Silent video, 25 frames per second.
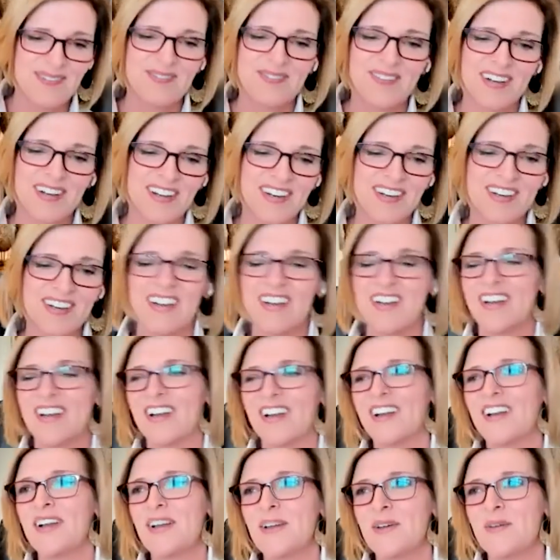But,
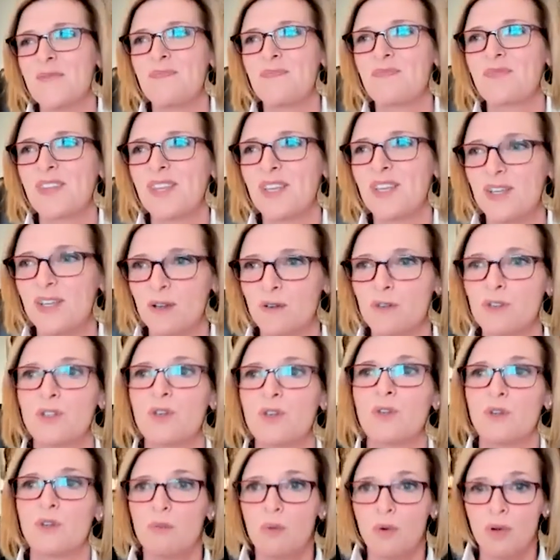you know,
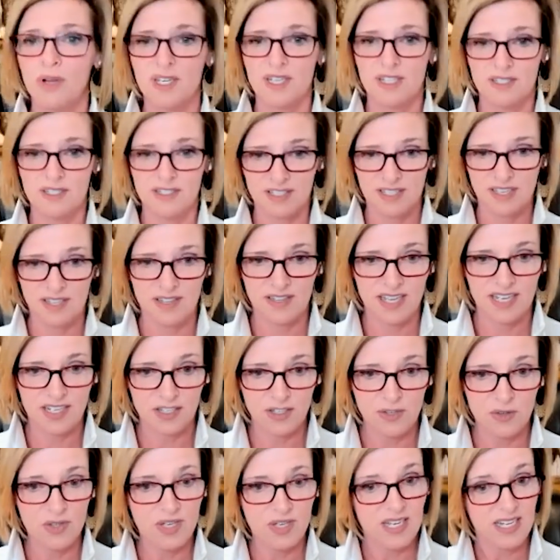so the point is, then
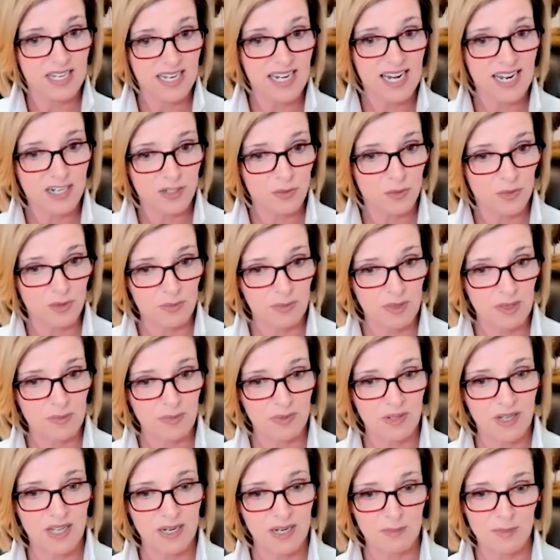you can connect with
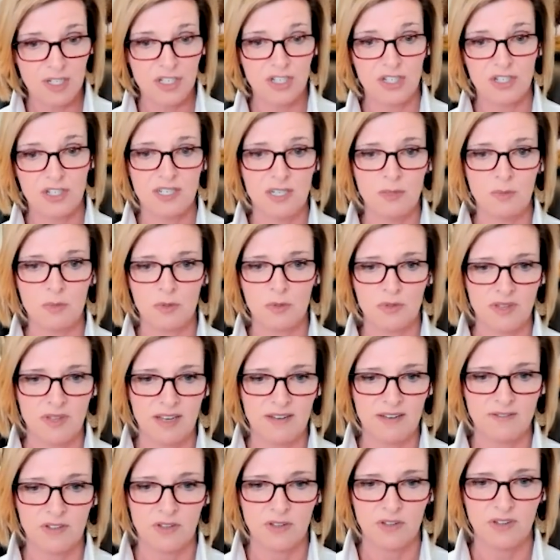people on a much deeper
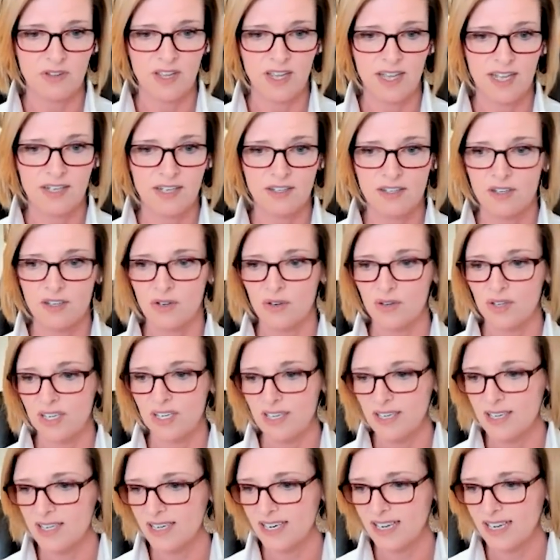level. And, you know,
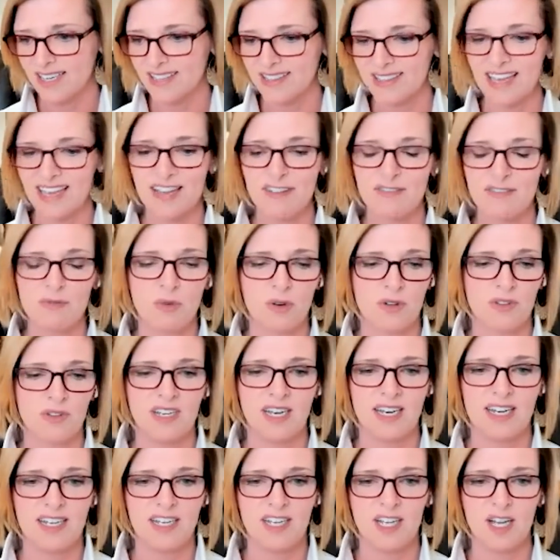he and I laugh more than
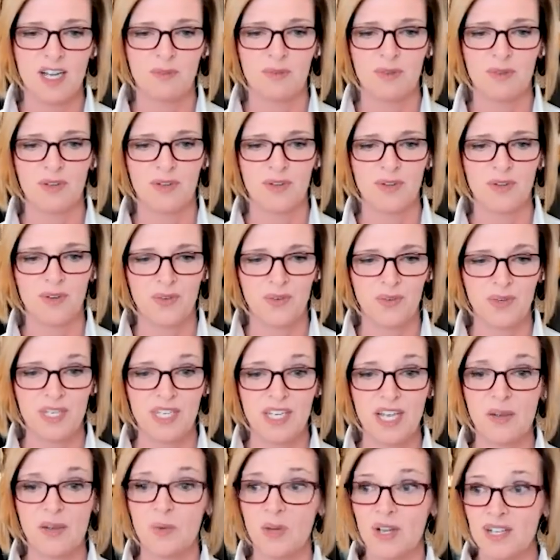any couple.
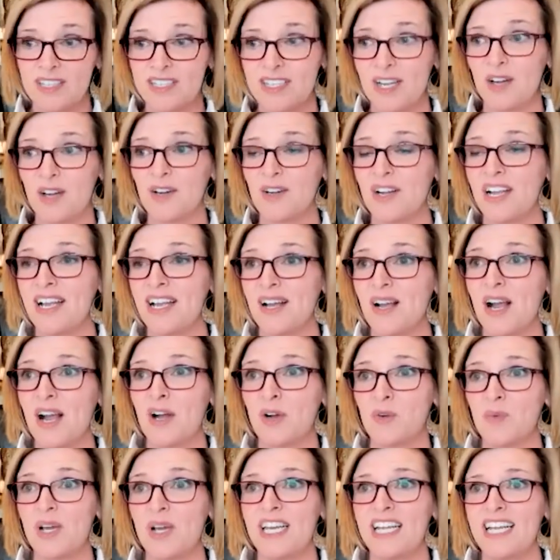It's our
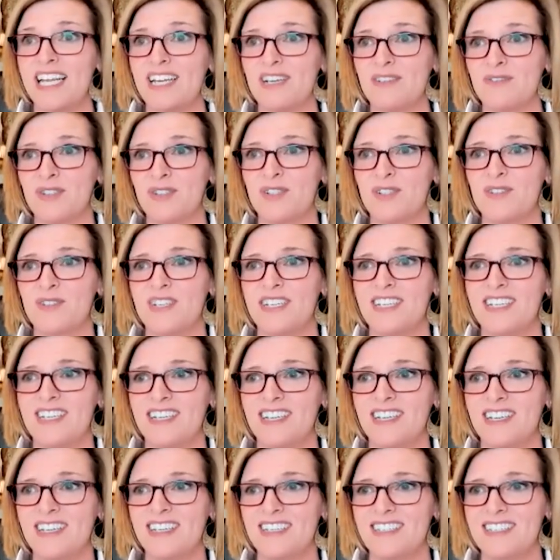wedding
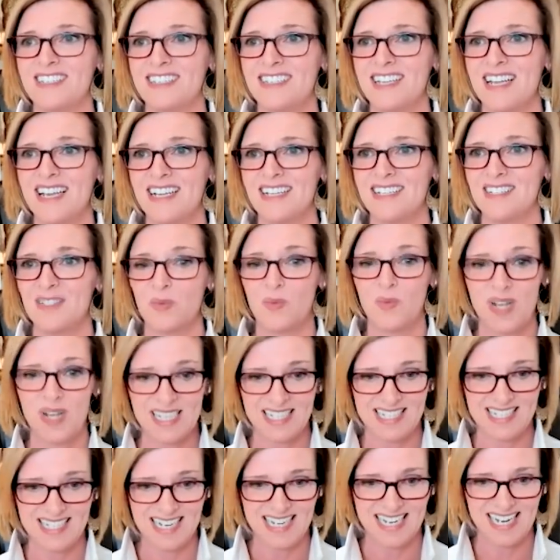anniversary is next
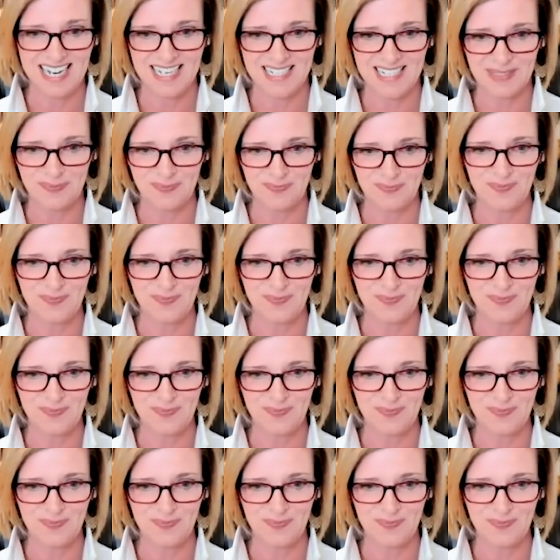Wednesday night.